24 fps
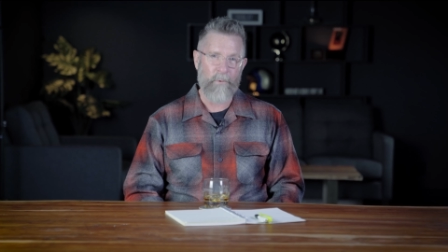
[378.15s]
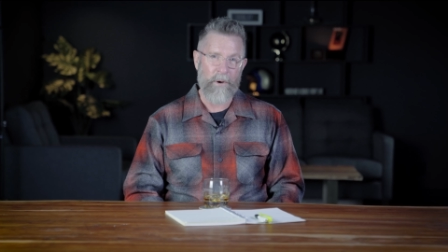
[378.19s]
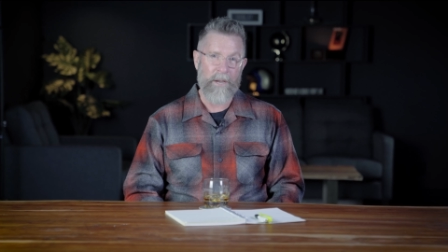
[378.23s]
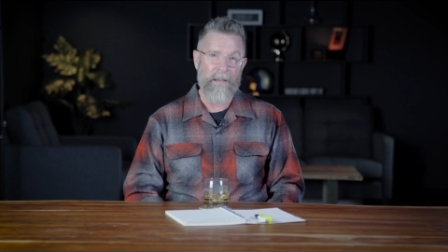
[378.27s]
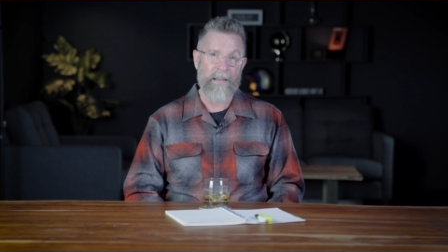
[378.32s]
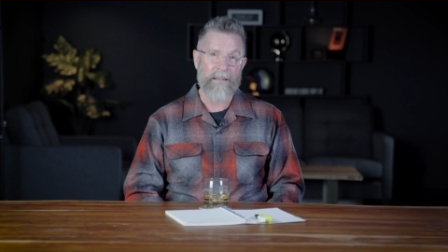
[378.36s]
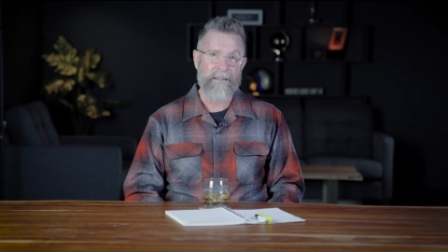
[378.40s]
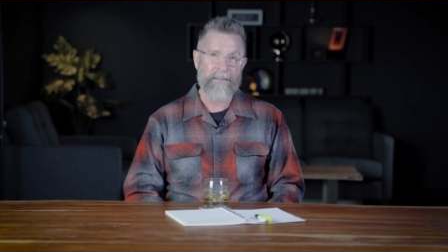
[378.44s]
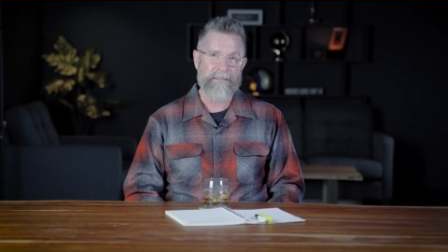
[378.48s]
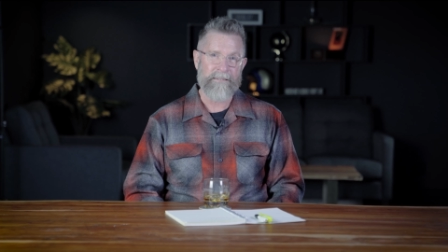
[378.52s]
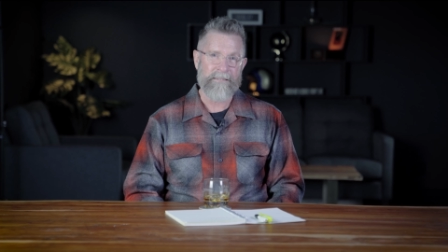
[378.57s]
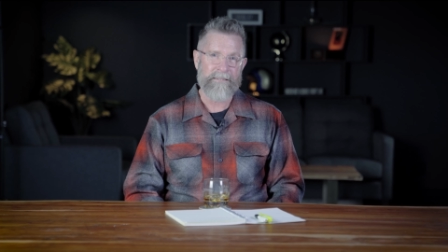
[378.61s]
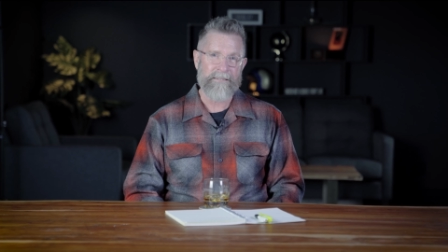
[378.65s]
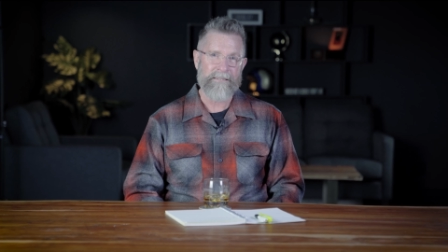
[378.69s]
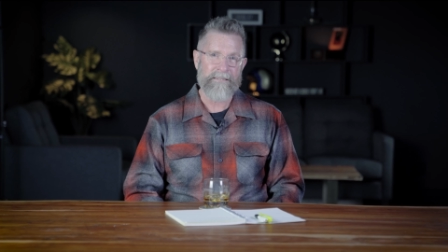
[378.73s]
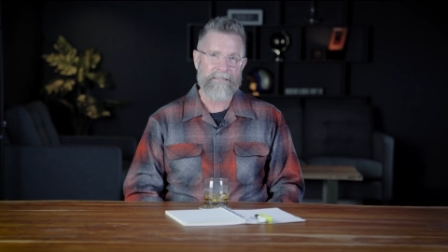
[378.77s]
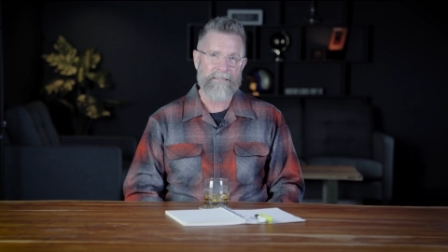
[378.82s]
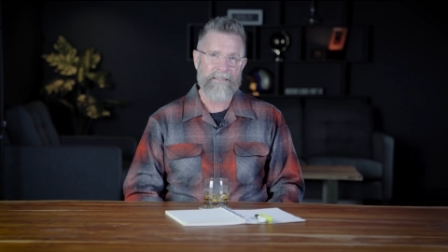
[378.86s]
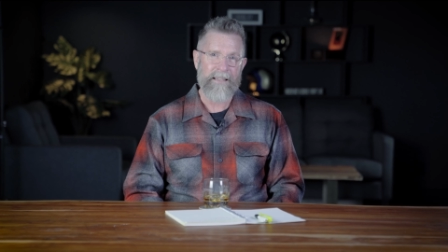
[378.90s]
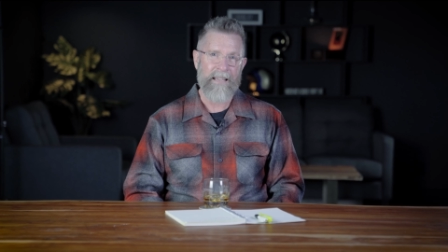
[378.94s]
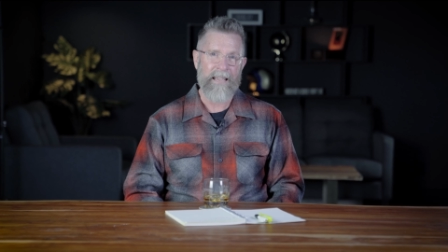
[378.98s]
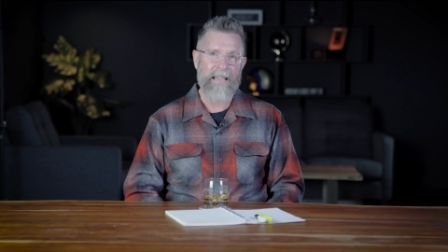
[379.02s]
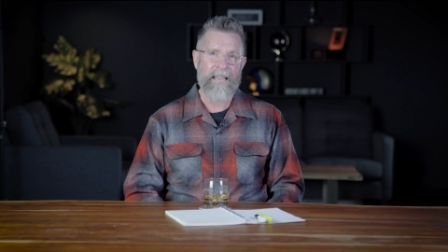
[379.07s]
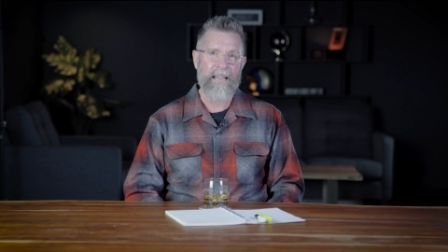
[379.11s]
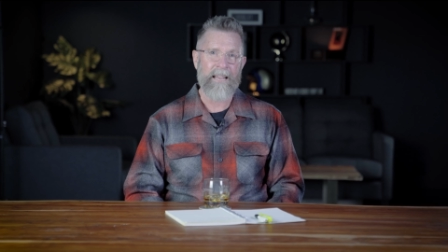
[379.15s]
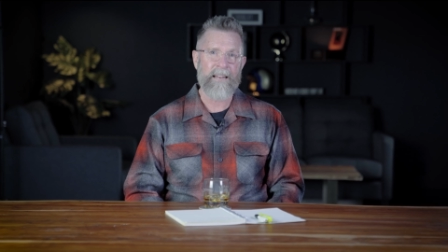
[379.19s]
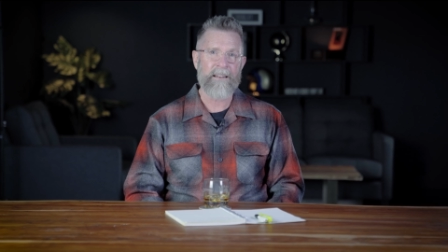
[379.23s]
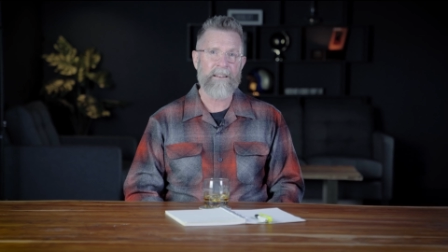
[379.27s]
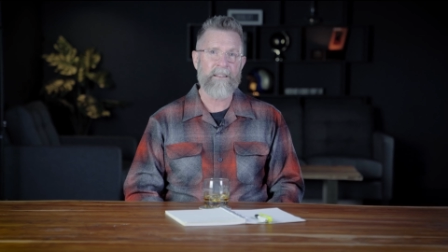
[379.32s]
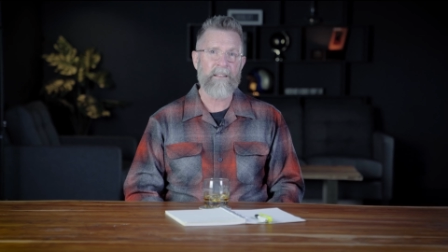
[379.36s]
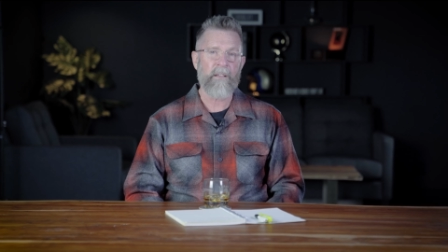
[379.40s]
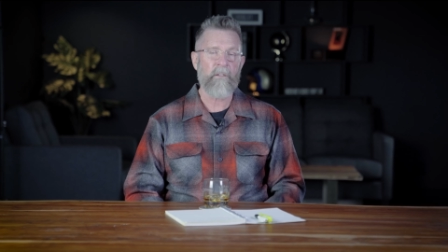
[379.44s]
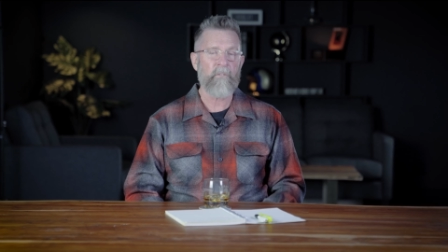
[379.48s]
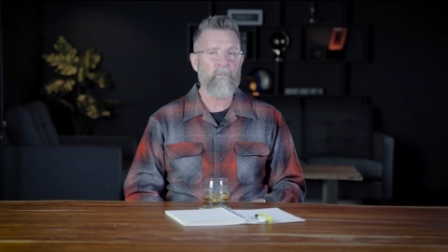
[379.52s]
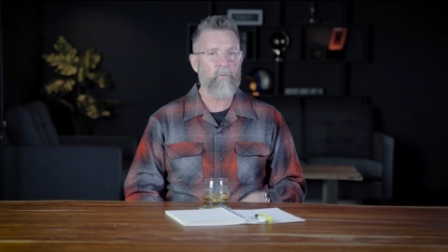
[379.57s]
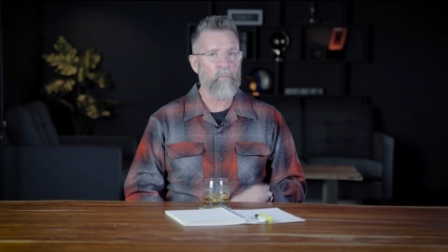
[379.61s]
way.
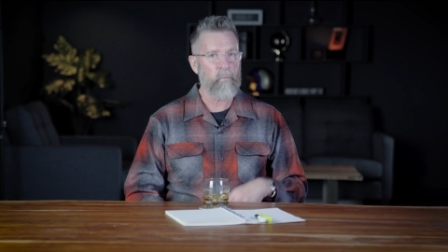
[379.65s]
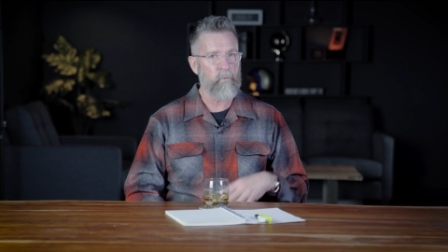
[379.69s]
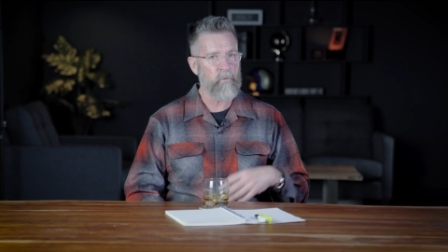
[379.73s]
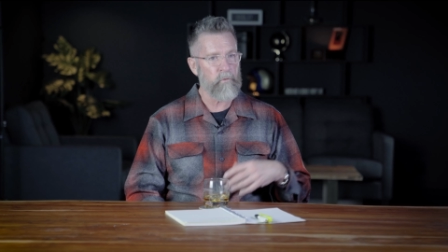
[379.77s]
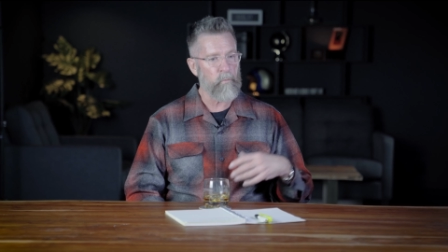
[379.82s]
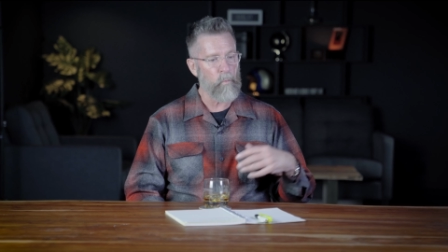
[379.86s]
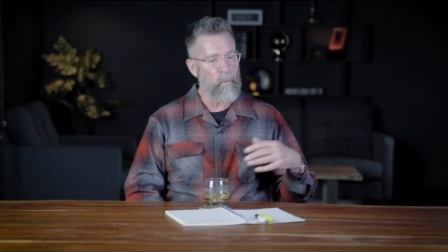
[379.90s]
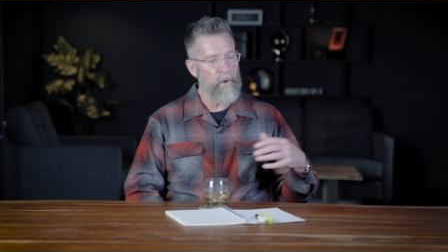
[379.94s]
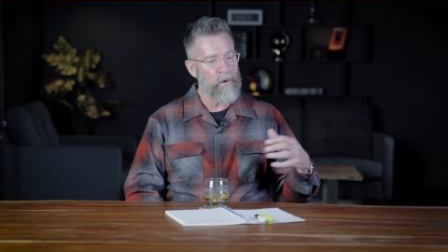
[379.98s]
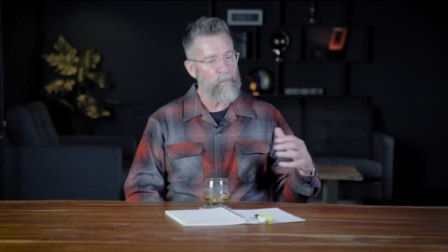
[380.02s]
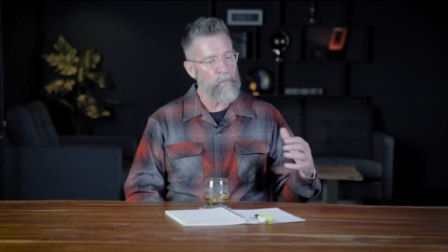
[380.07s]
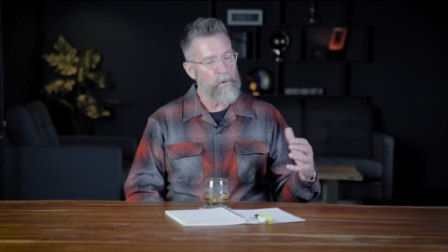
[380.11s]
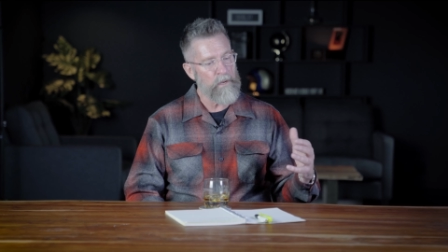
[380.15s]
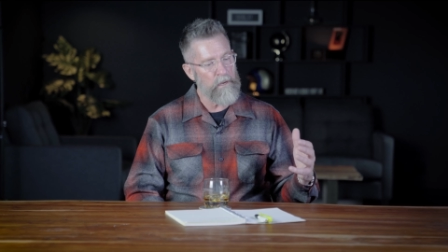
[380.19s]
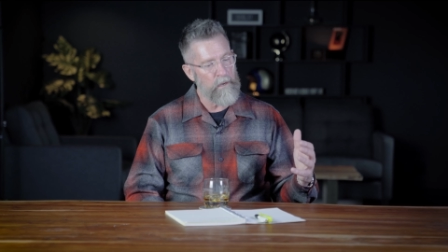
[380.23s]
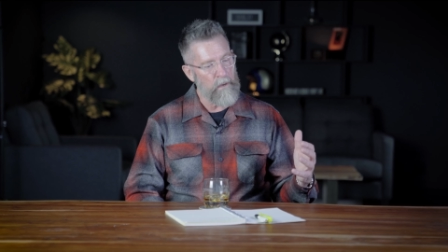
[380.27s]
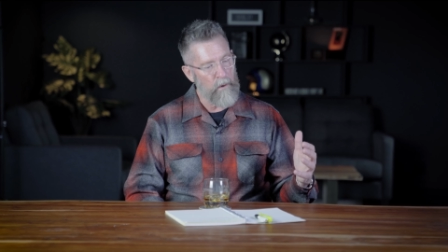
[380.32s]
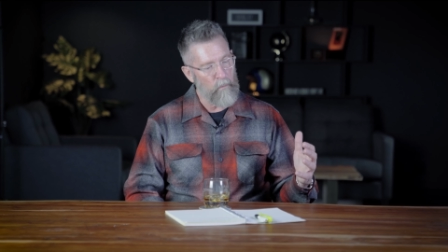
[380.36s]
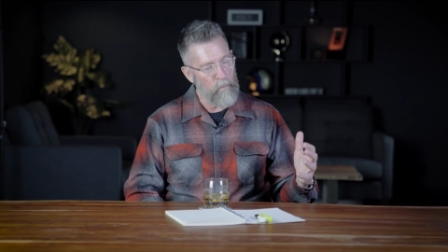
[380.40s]
And when we